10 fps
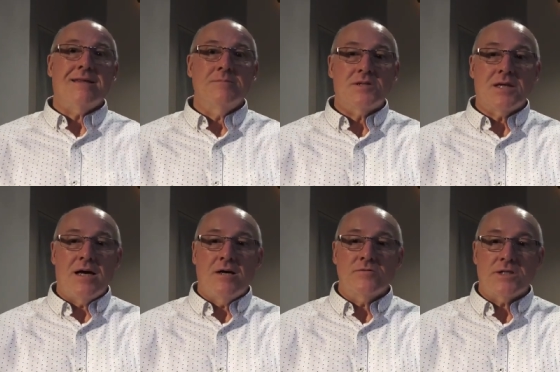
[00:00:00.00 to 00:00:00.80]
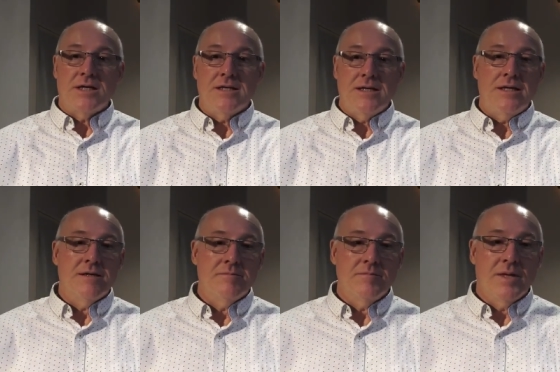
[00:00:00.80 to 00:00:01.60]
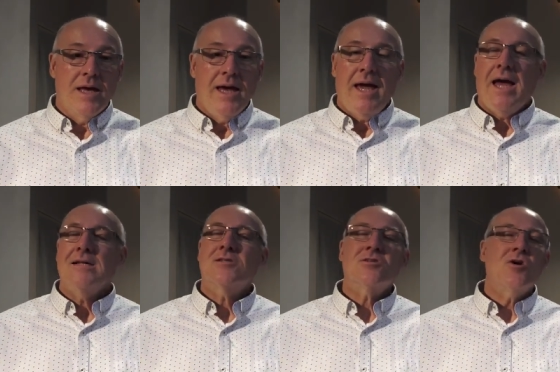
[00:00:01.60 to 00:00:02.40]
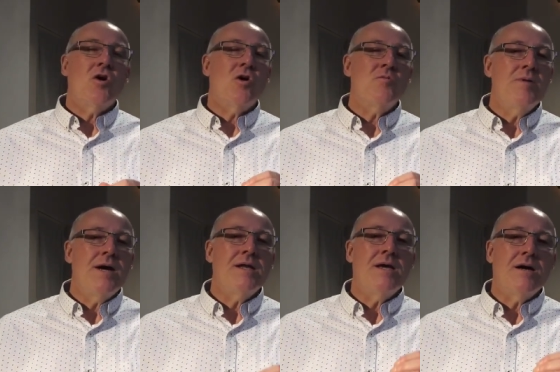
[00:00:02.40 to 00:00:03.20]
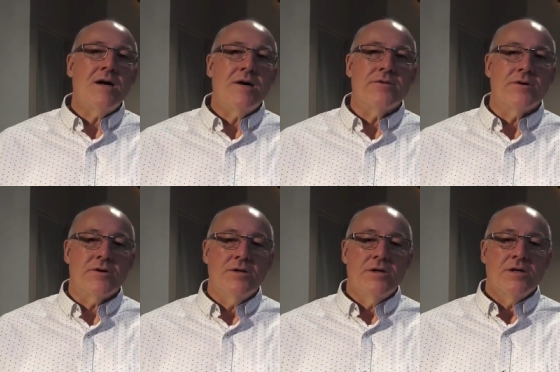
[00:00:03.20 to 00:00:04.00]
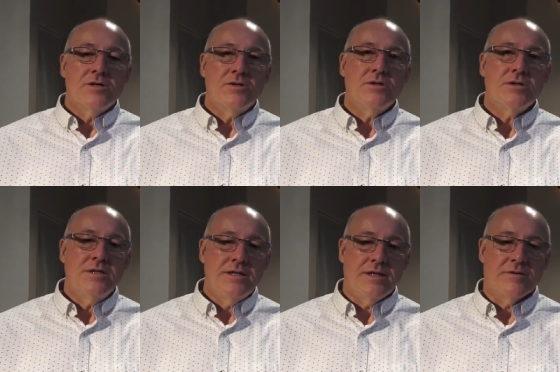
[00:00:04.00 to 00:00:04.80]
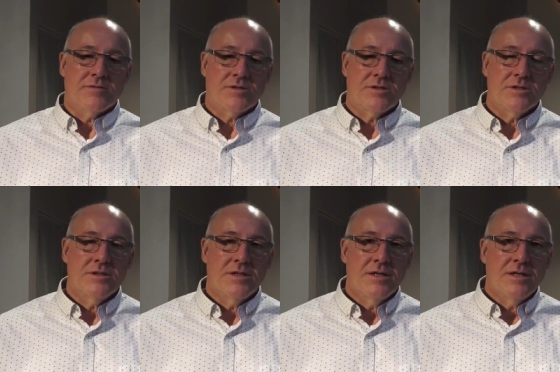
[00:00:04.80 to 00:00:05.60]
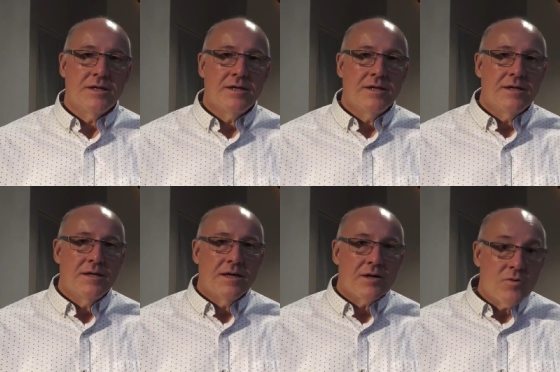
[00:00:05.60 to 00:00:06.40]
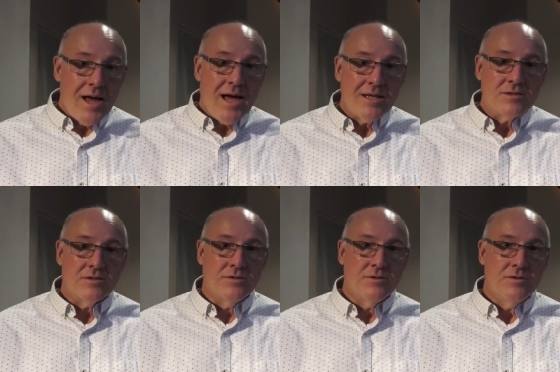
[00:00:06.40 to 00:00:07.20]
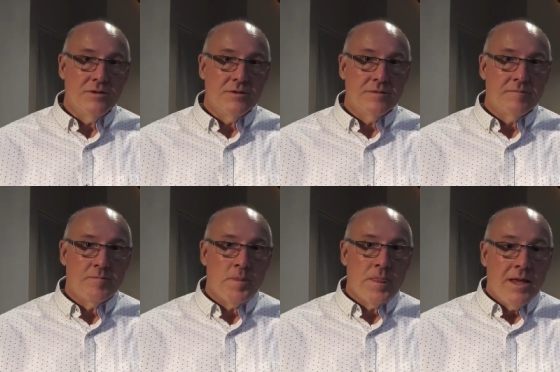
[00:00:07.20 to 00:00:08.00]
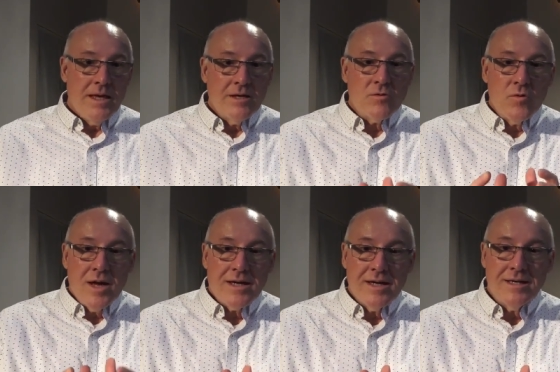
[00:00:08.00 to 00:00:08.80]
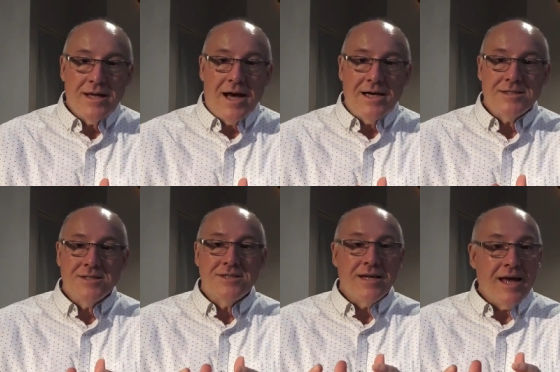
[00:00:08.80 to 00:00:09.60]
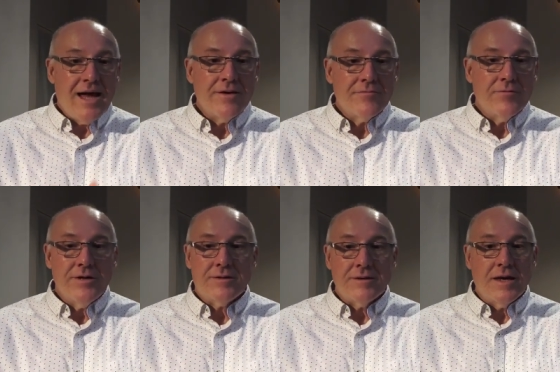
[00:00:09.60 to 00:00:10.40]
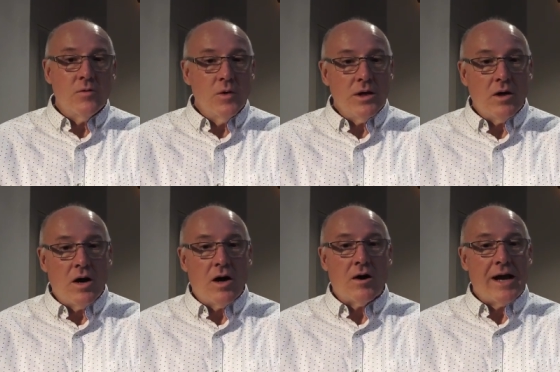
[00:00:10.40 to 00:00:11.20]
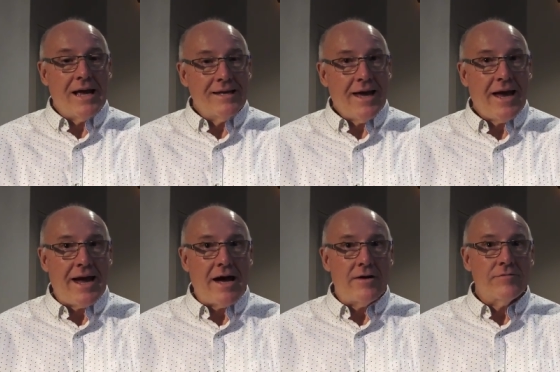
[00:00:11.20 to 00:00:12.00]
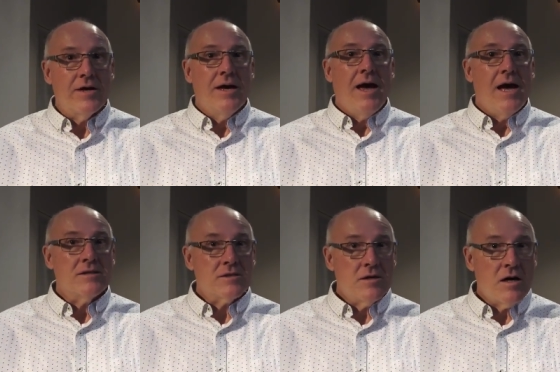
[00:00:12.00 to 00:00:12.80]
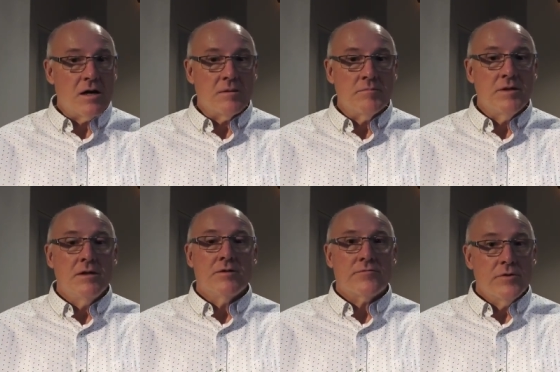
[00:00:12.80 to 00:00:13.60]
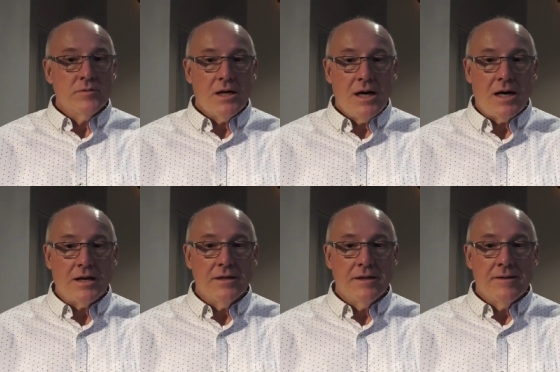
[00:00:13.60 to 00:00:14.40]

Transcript: themselves in Him and so many other good gifts. Gratitude it recognizes that everything we are and have has come from God.